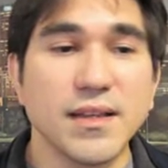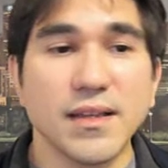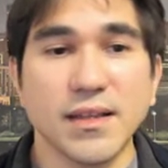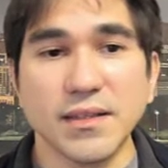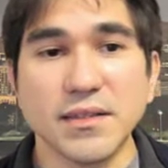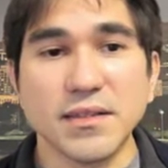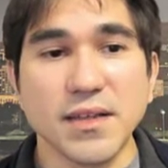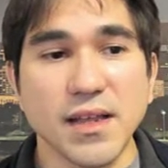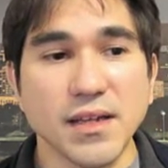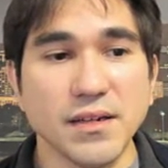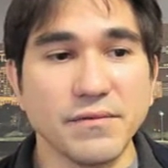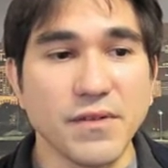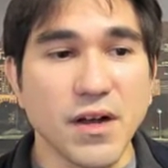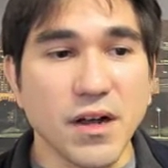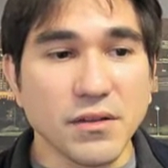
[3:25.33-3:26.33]
inside
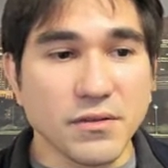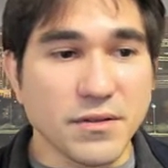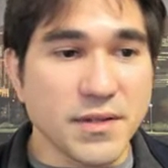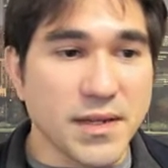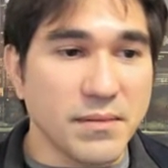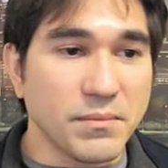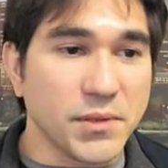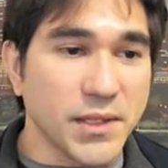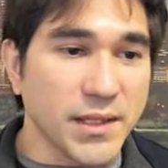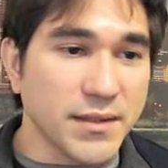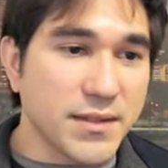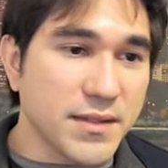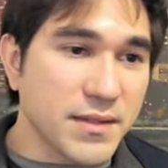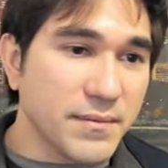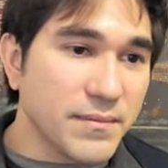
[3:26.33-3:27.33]
of other
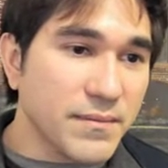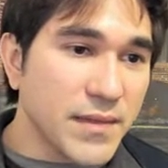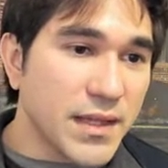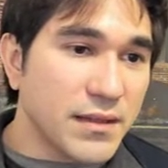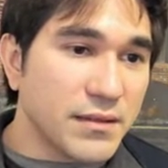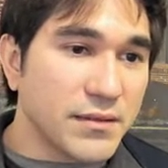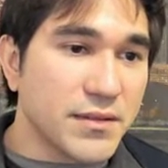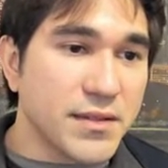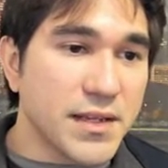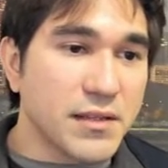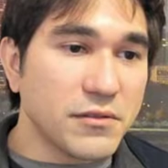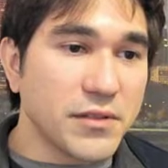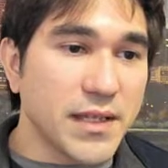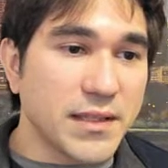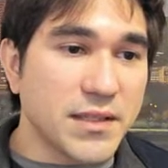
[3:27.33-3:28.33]
templates. Let's take
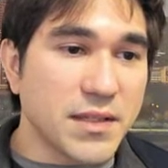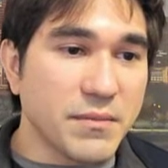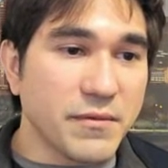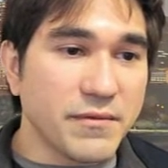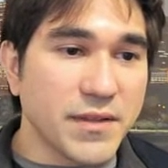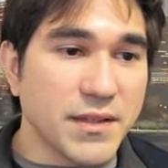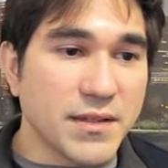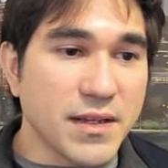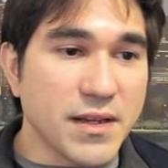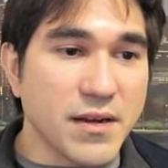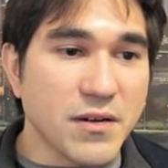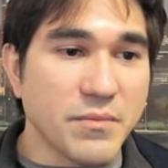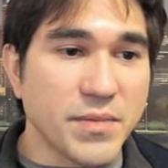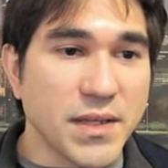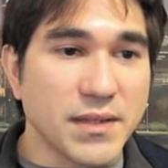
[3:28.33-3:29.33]
a look at some of these
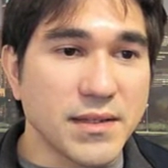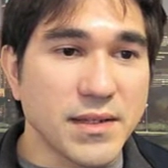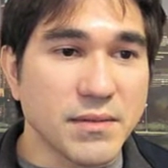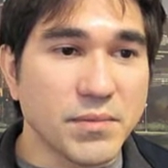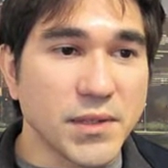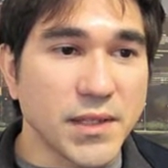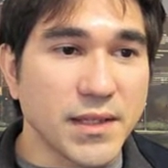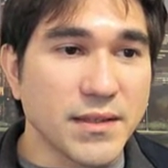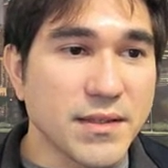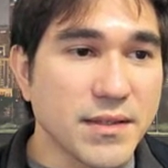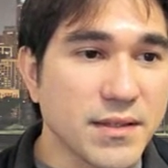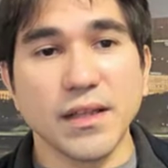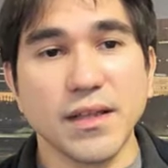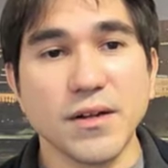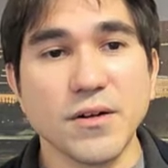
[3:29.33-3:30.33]
ERB
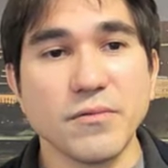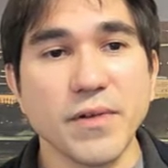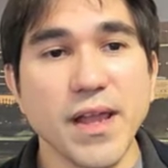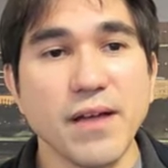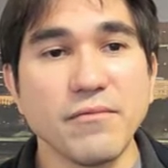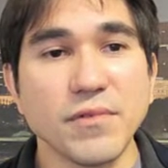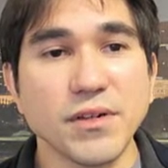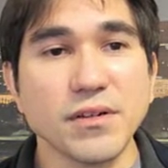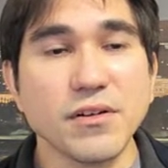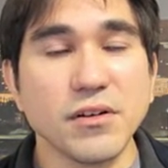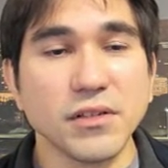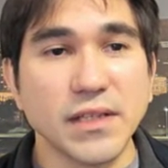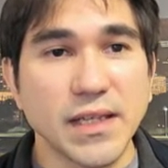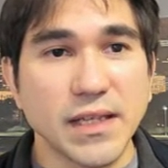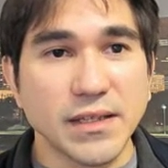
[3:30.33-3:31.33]
templates. Here we have one
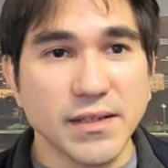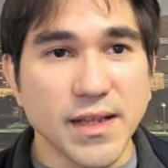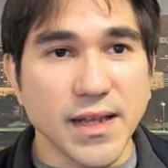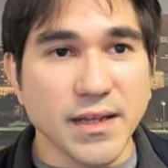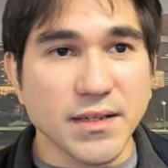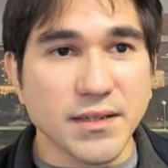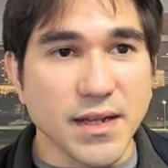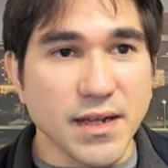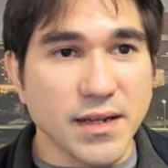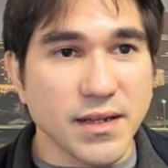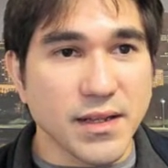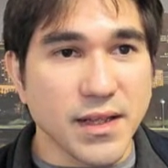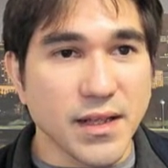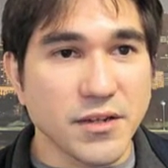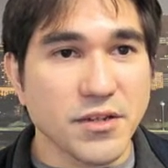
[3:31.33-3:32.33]
called
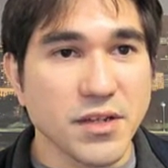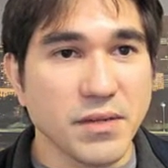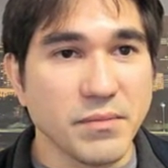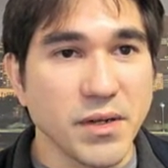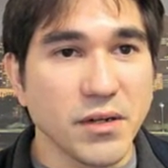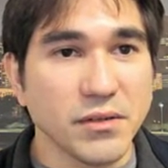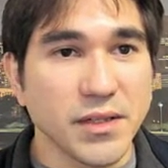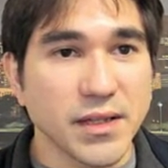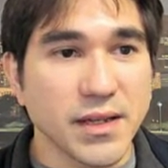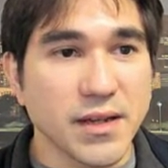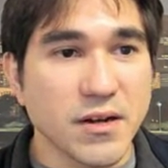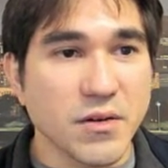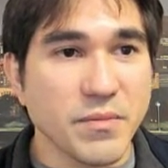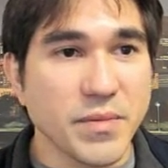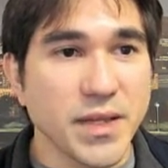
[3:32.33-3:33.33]

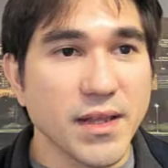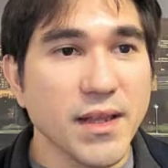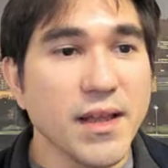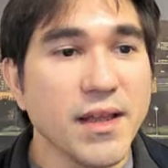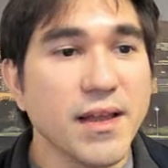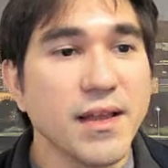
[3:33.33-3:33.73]
index.html.erb,